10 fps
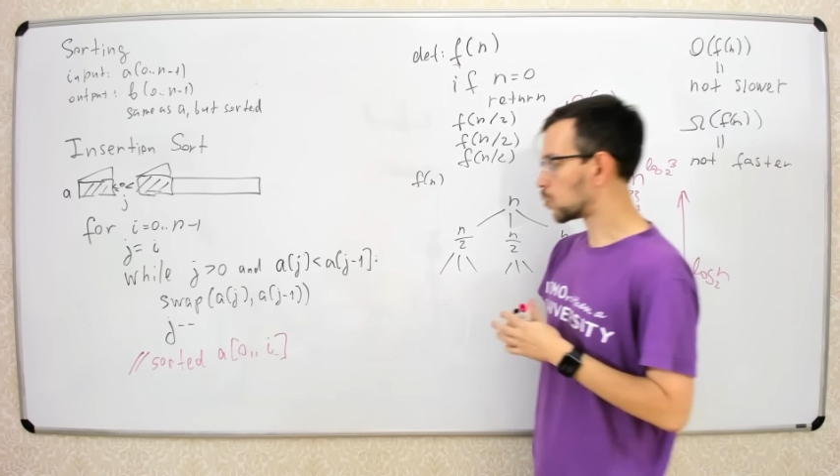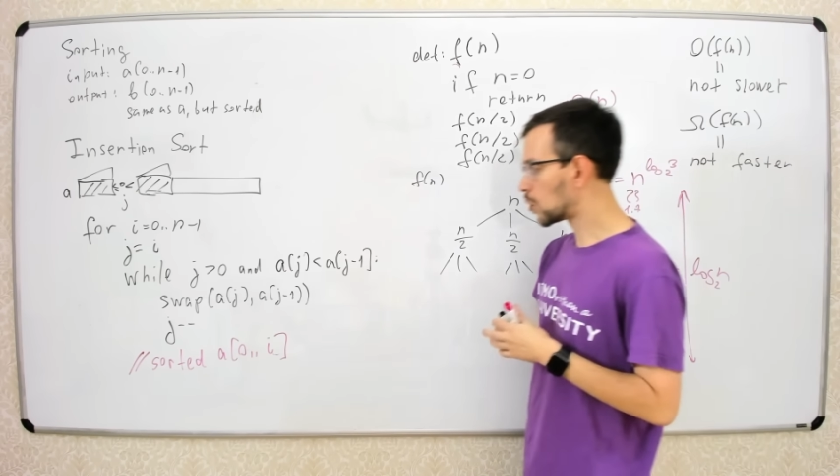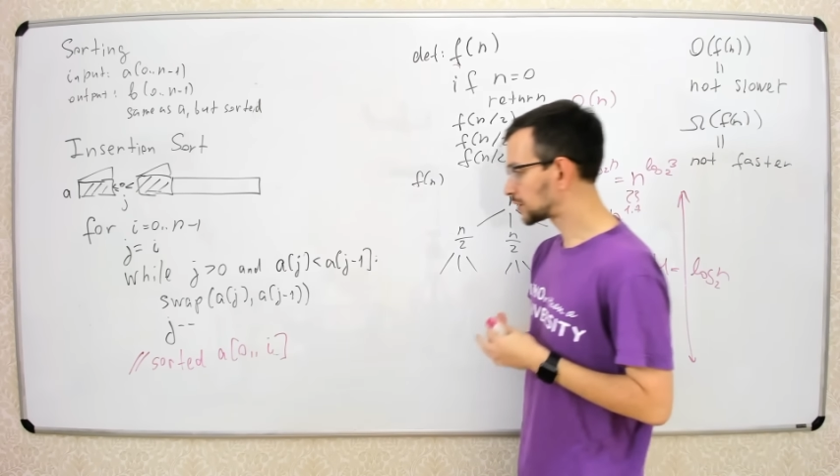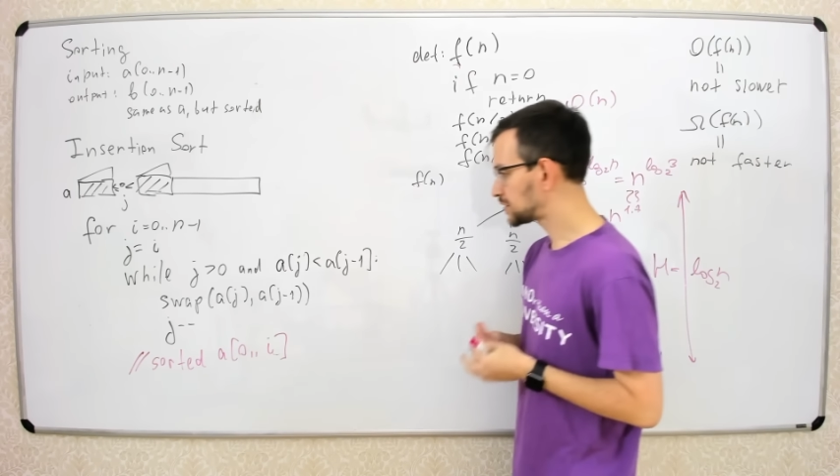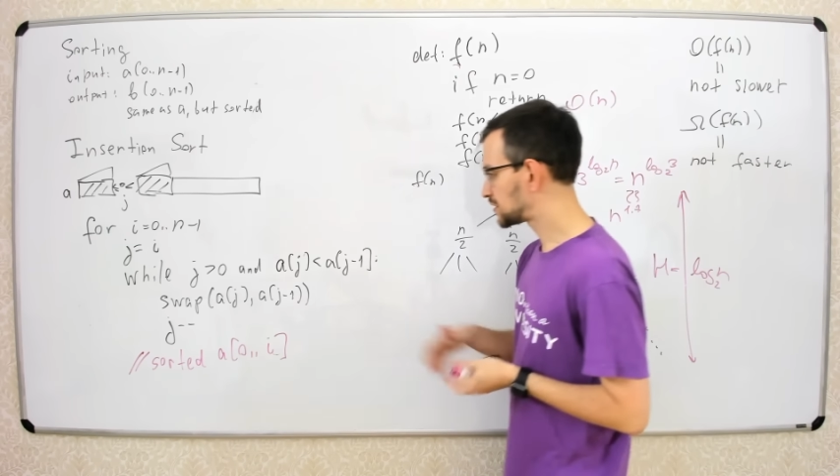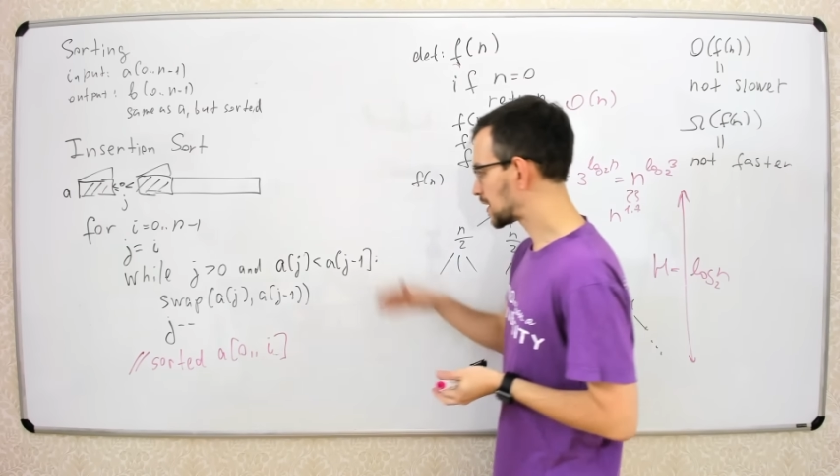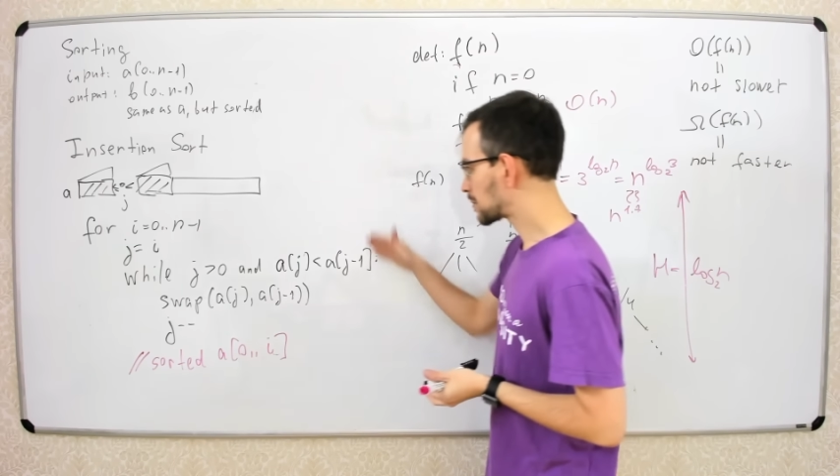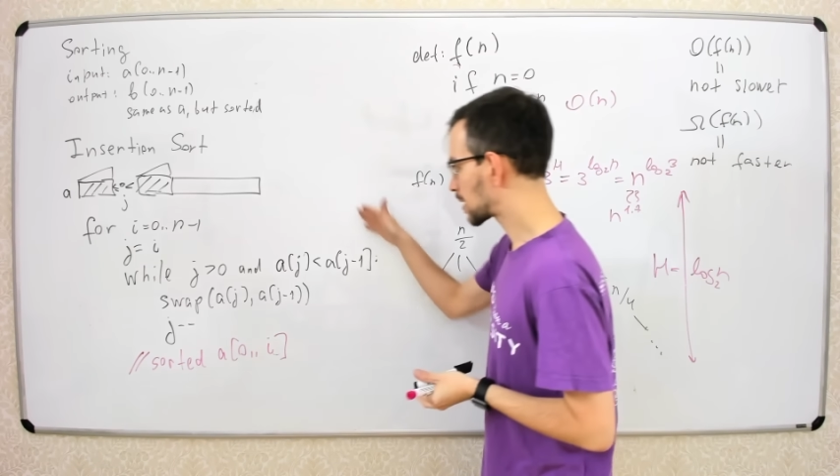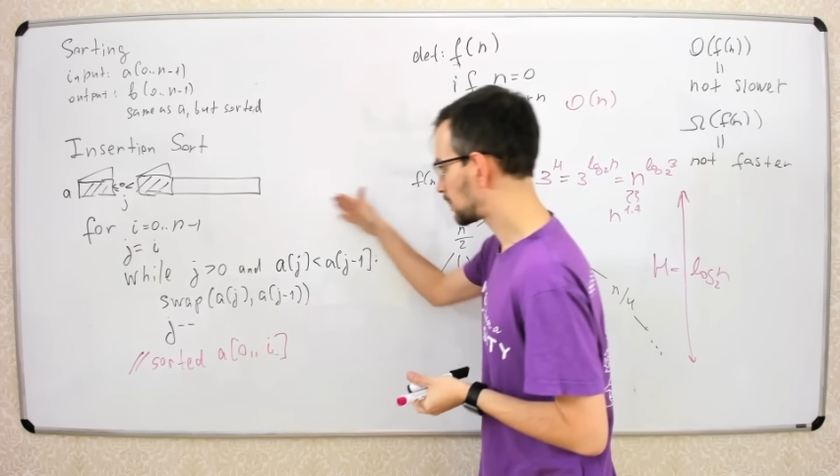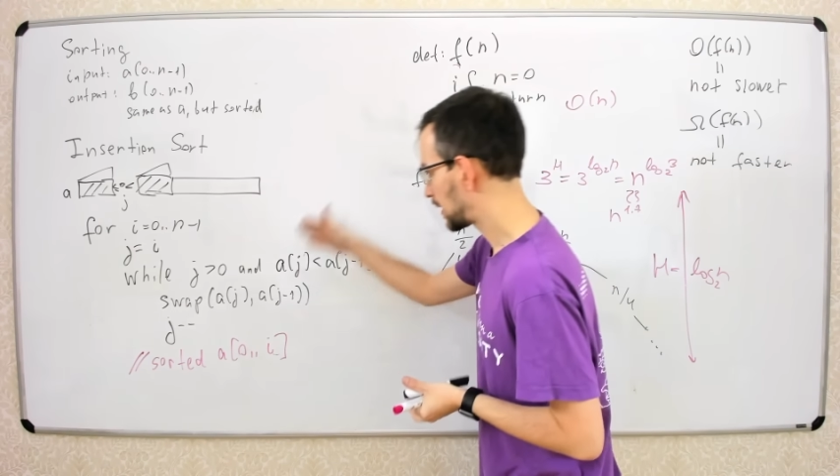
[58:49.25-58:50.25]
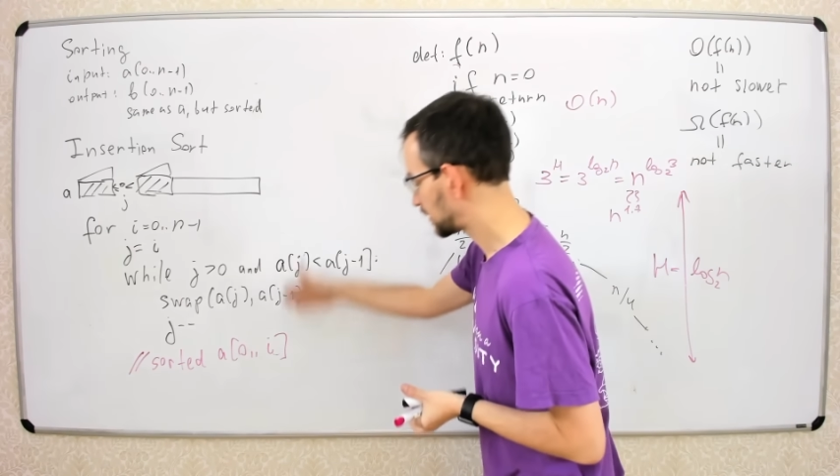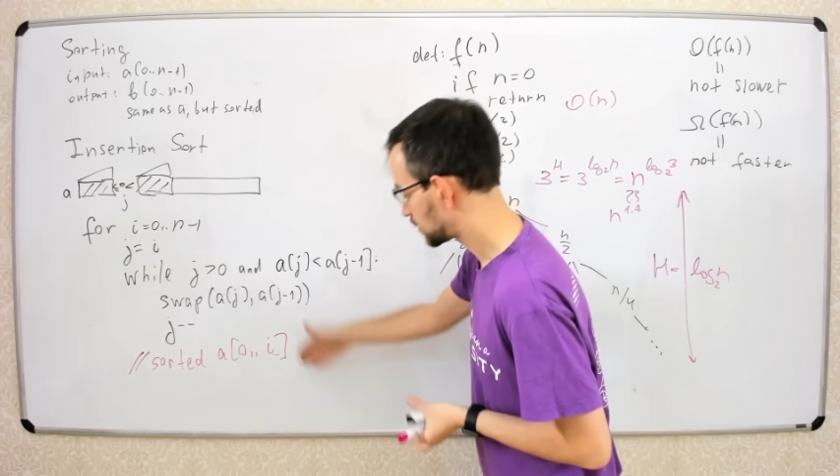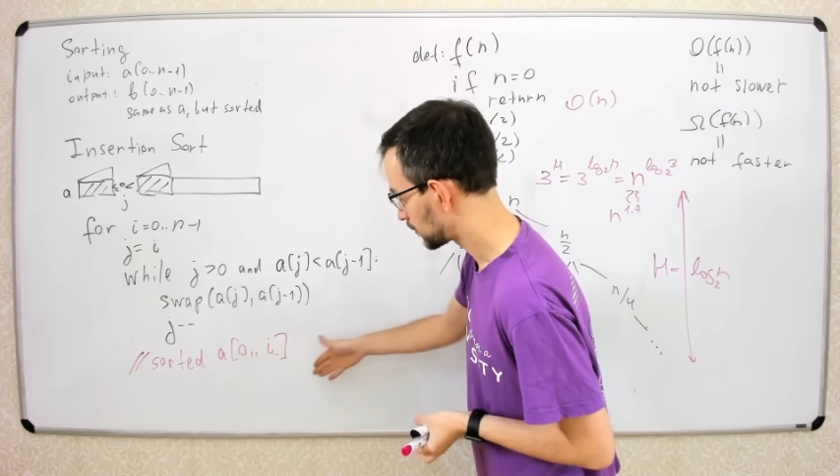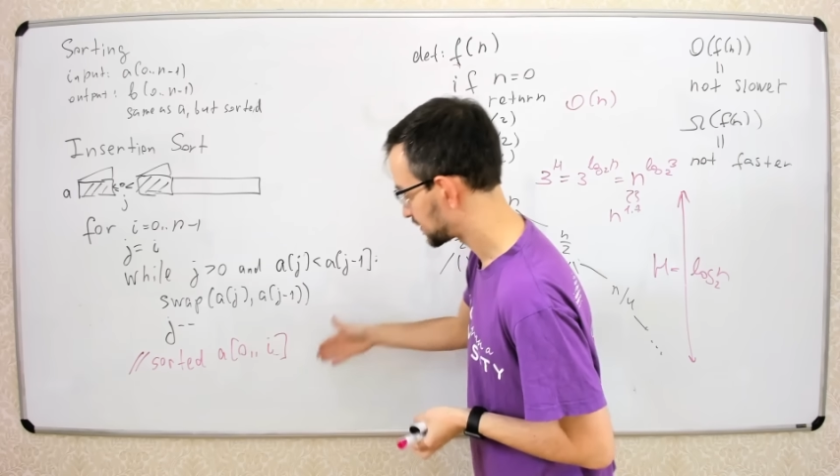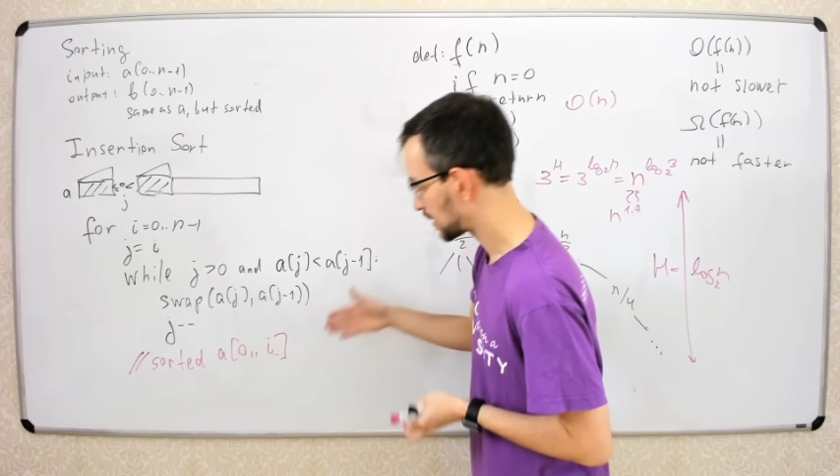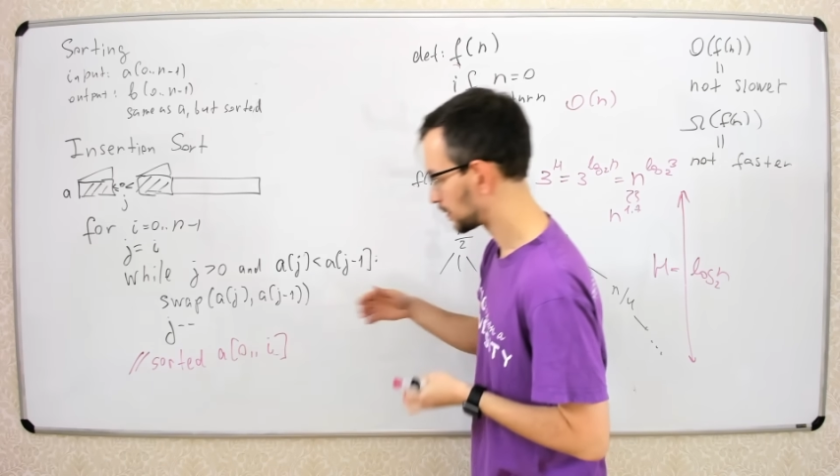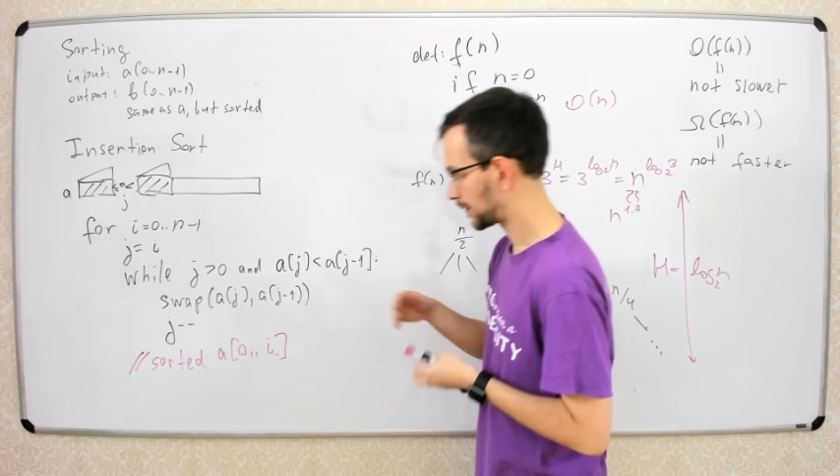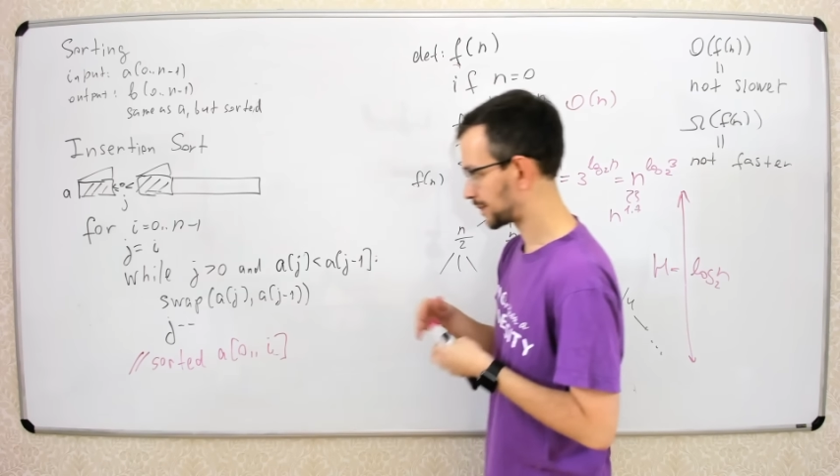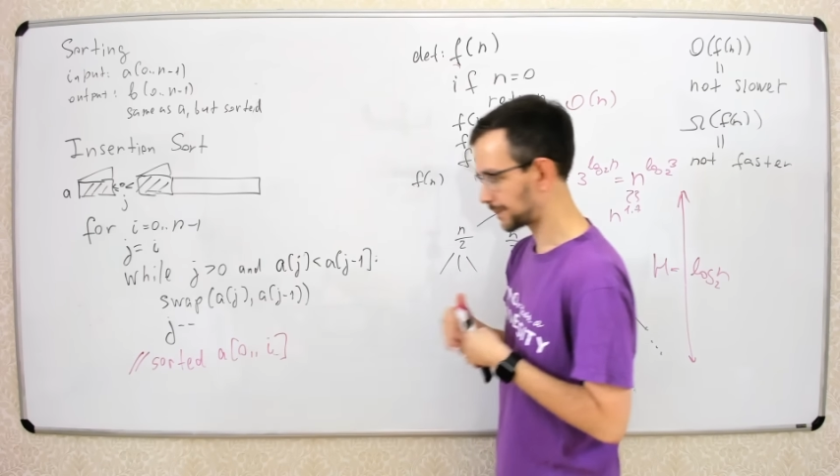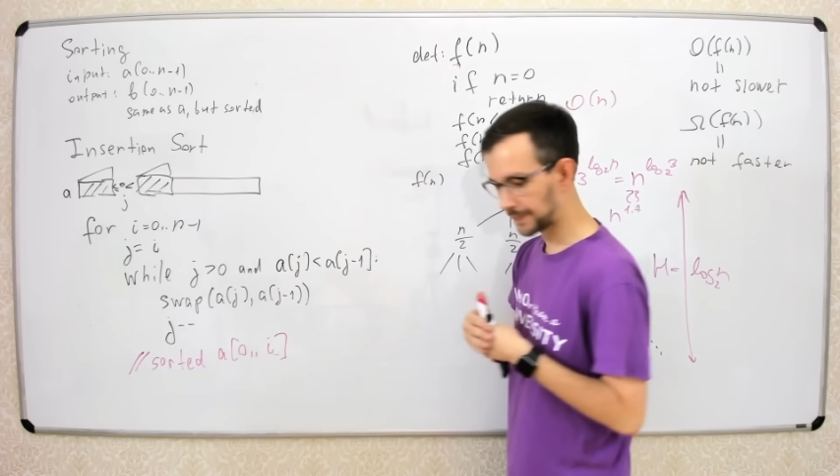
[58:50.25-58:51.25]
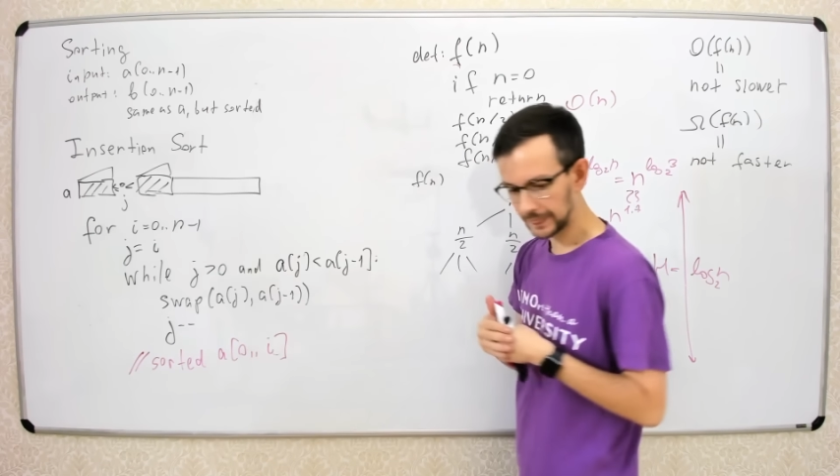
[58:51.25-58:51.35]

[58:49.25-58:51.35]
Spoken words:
what is the time complexity of this algorithm.